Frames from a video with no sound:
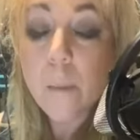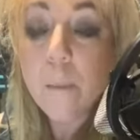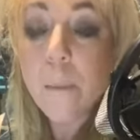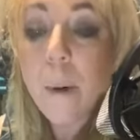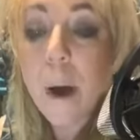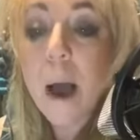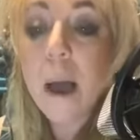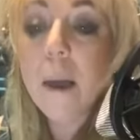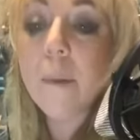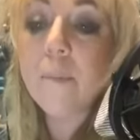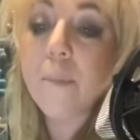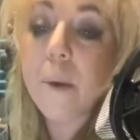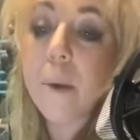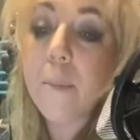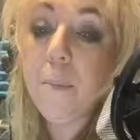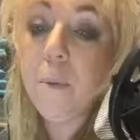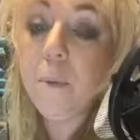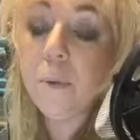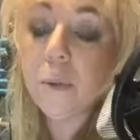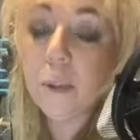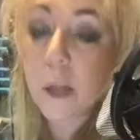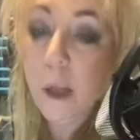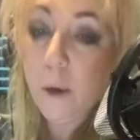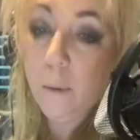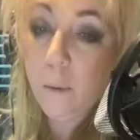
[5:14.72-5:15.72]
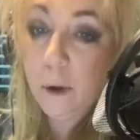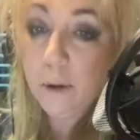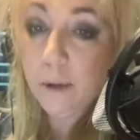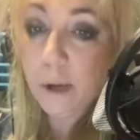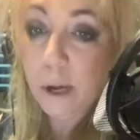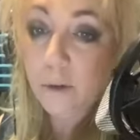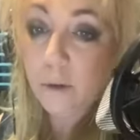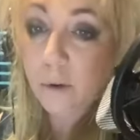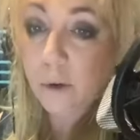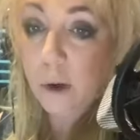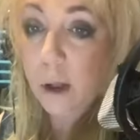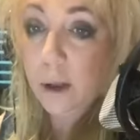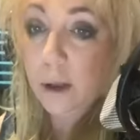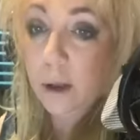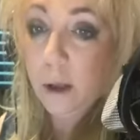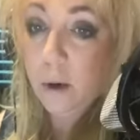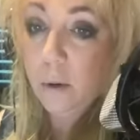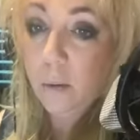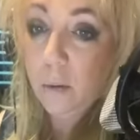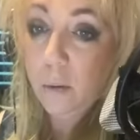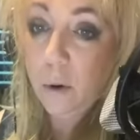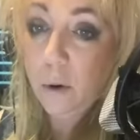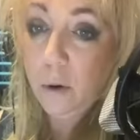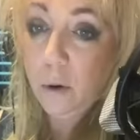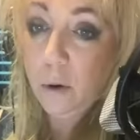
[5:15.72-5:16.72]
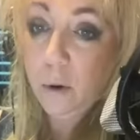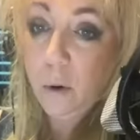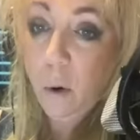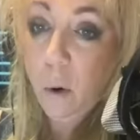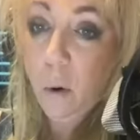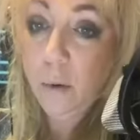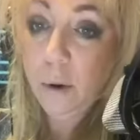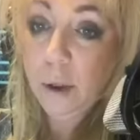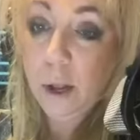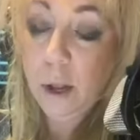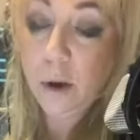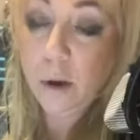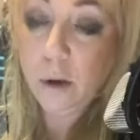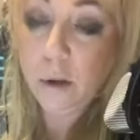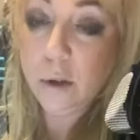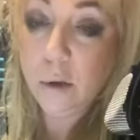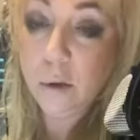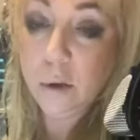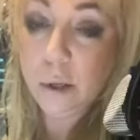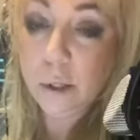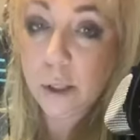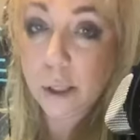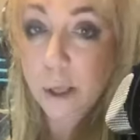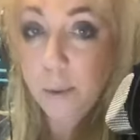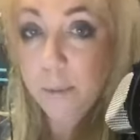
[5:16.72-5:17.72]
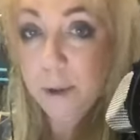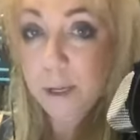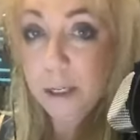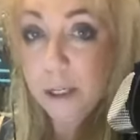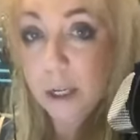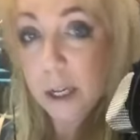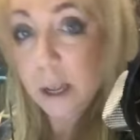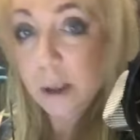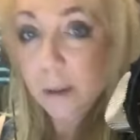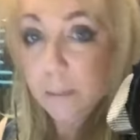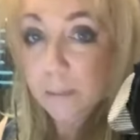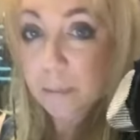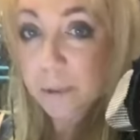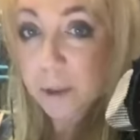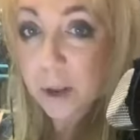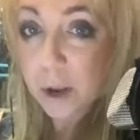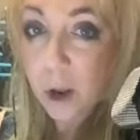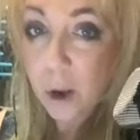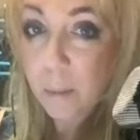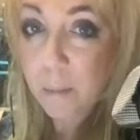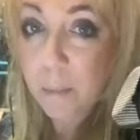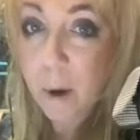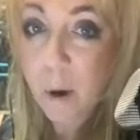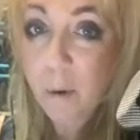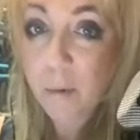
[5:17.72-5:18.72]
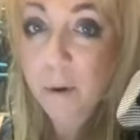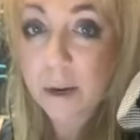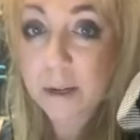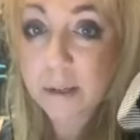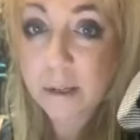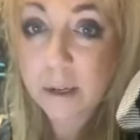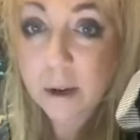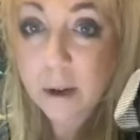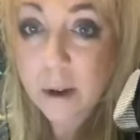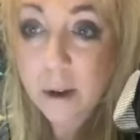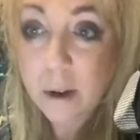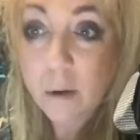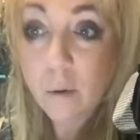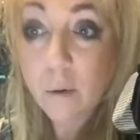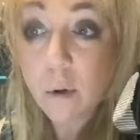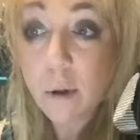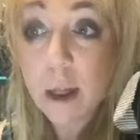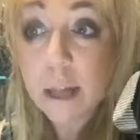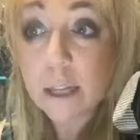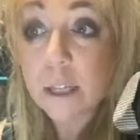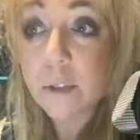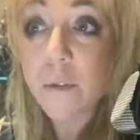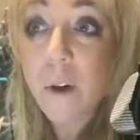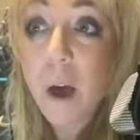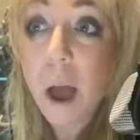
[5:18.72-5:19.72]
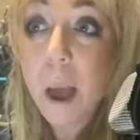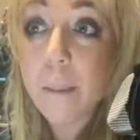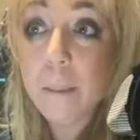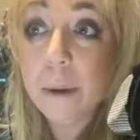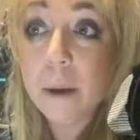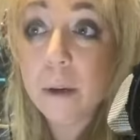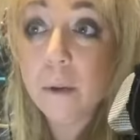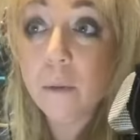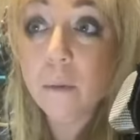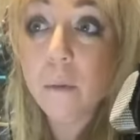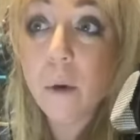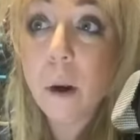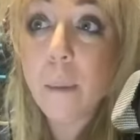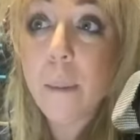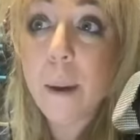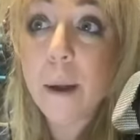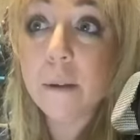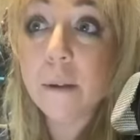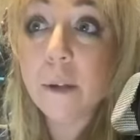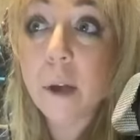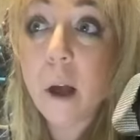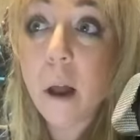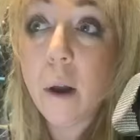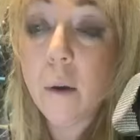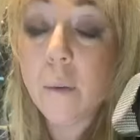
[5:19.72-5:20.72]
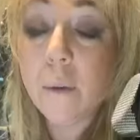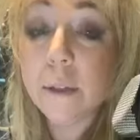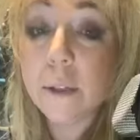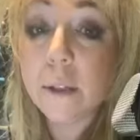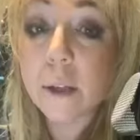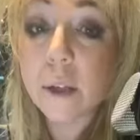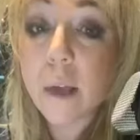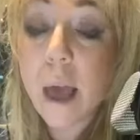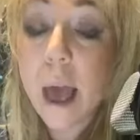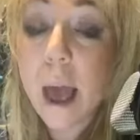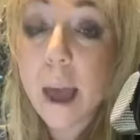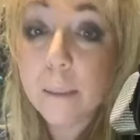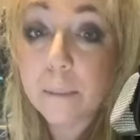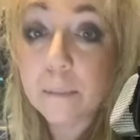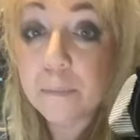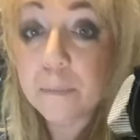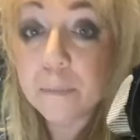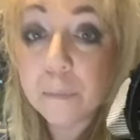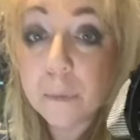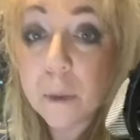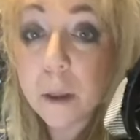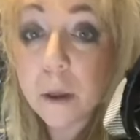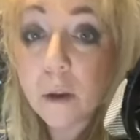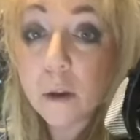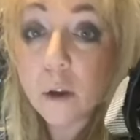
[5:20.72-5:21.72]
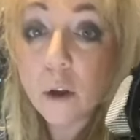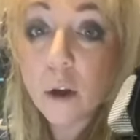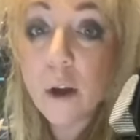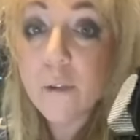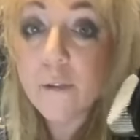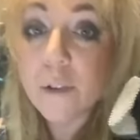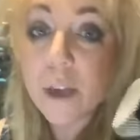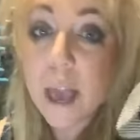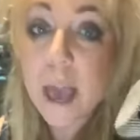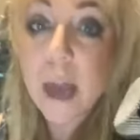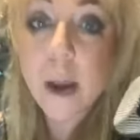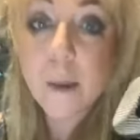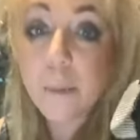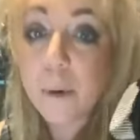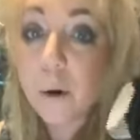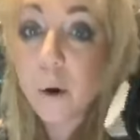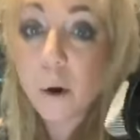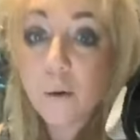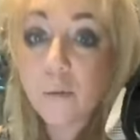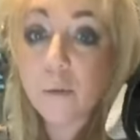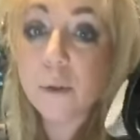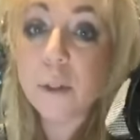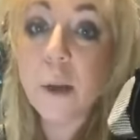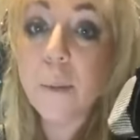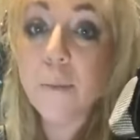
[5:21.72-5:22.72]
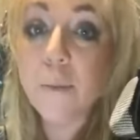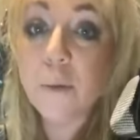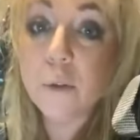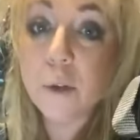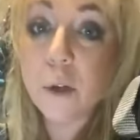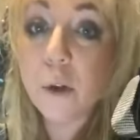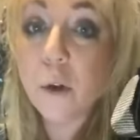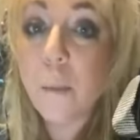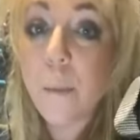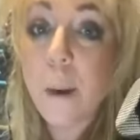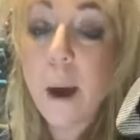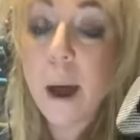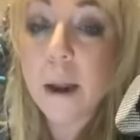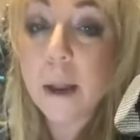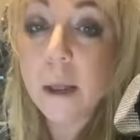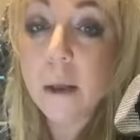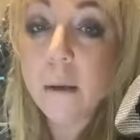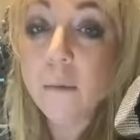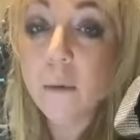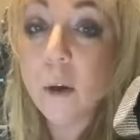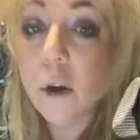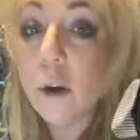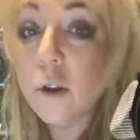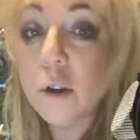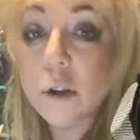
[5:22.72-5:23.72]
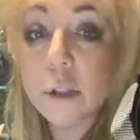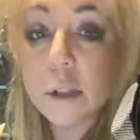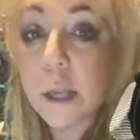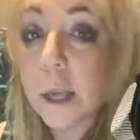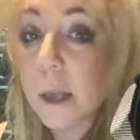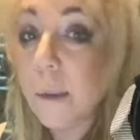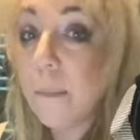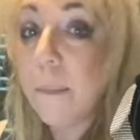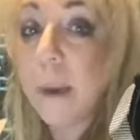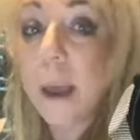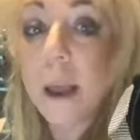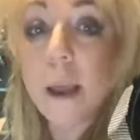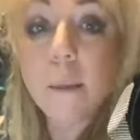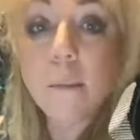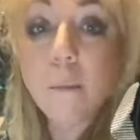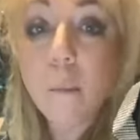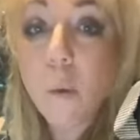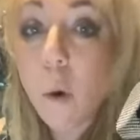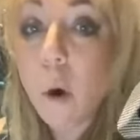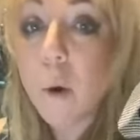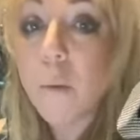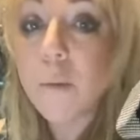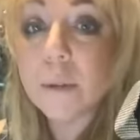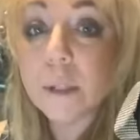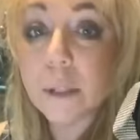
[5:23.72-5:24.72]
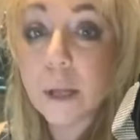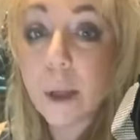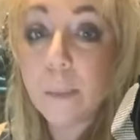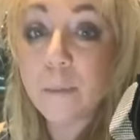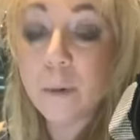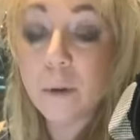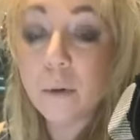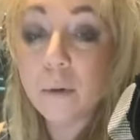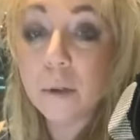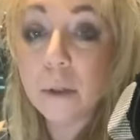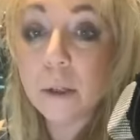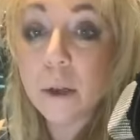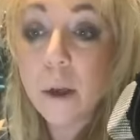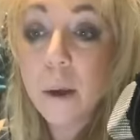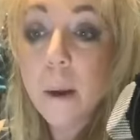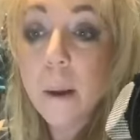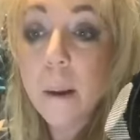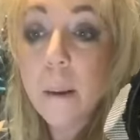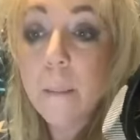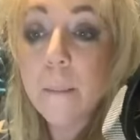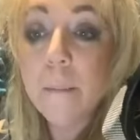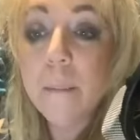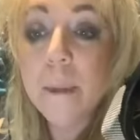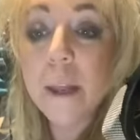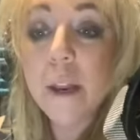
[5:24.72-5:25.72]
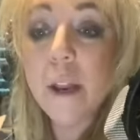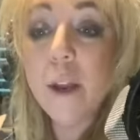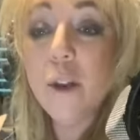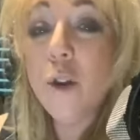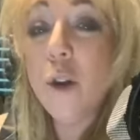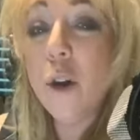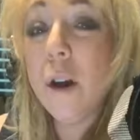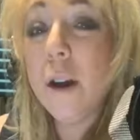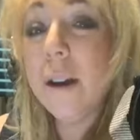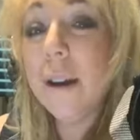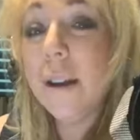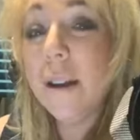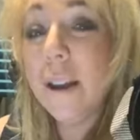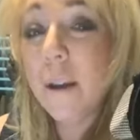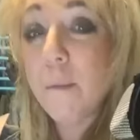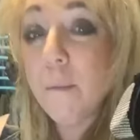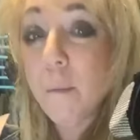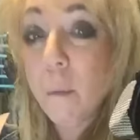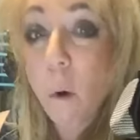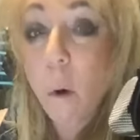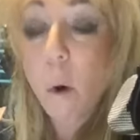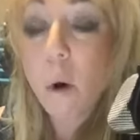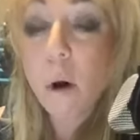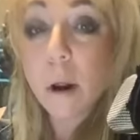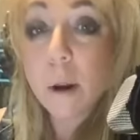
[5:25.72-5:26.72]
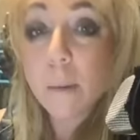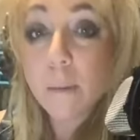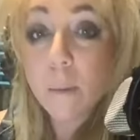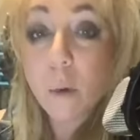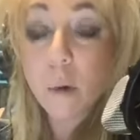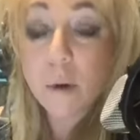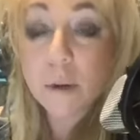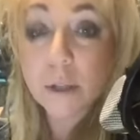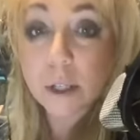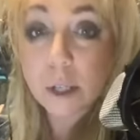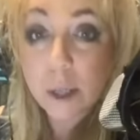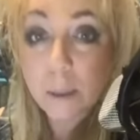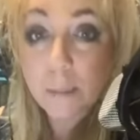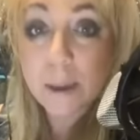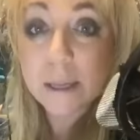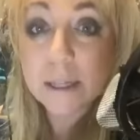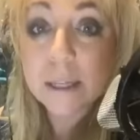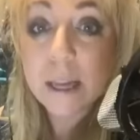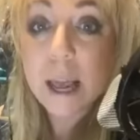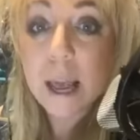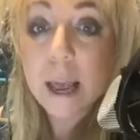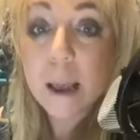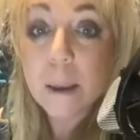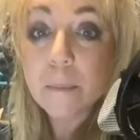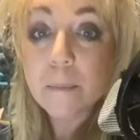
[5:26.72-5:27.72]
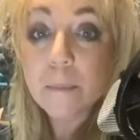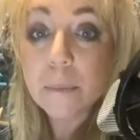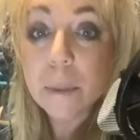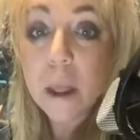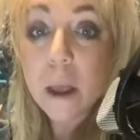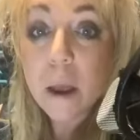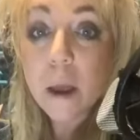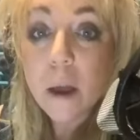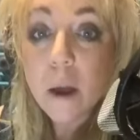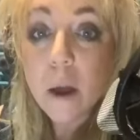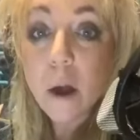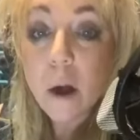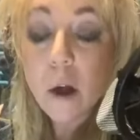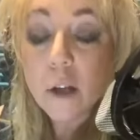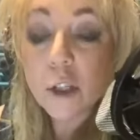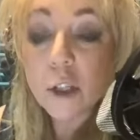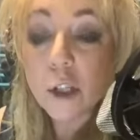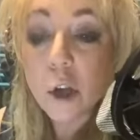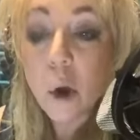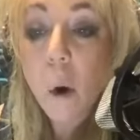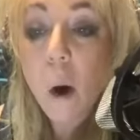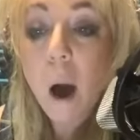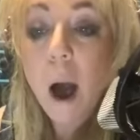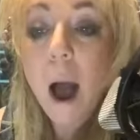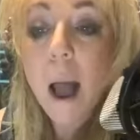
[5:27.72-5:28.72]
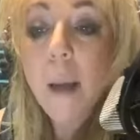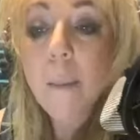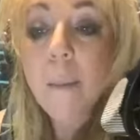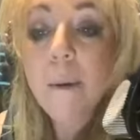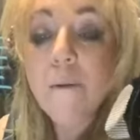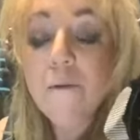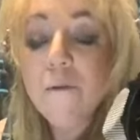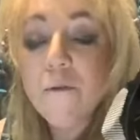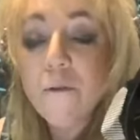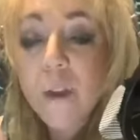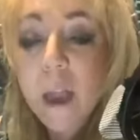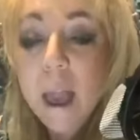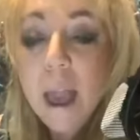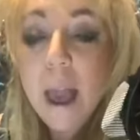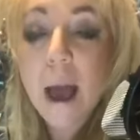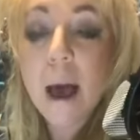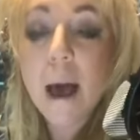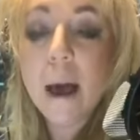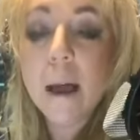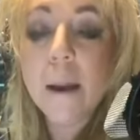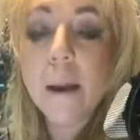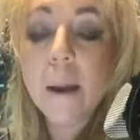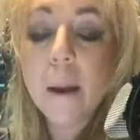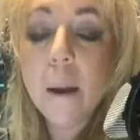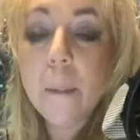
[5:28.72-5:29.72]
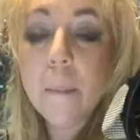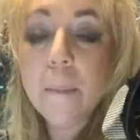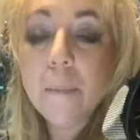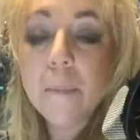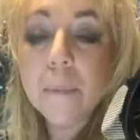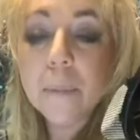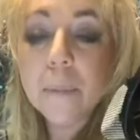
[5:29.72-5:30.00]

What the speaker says: But people will say, well, Dr. Daliah, we're only going to do the CBD component. Well, that's fine, but what about tolerance to that? You have cannabinoid receptors in your body. You could just keep making more receptors, meaning you're going to need more and more CBD. So I'm a fan